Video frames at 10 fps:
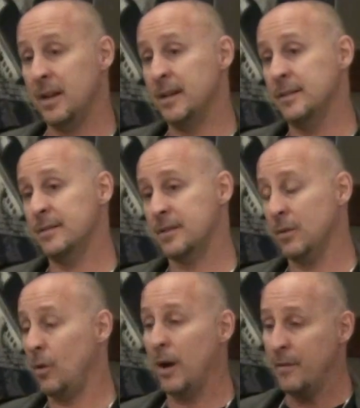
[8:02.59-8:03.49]
And
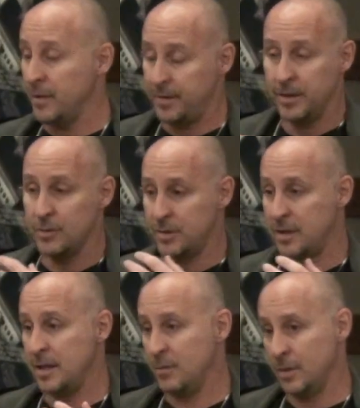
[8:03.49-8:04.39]
so everything you
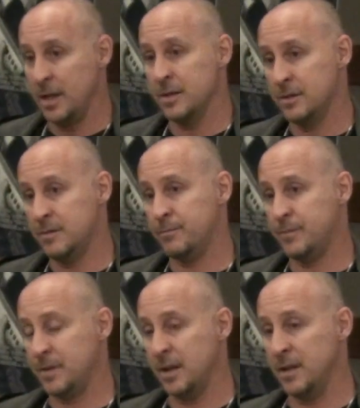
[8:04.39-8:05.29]
see
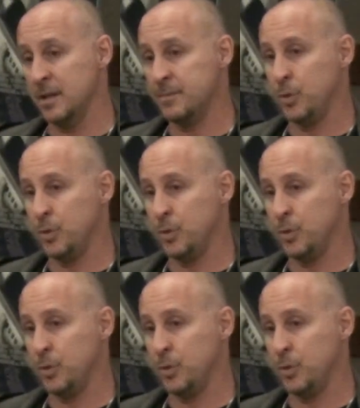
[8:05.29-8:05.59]
in his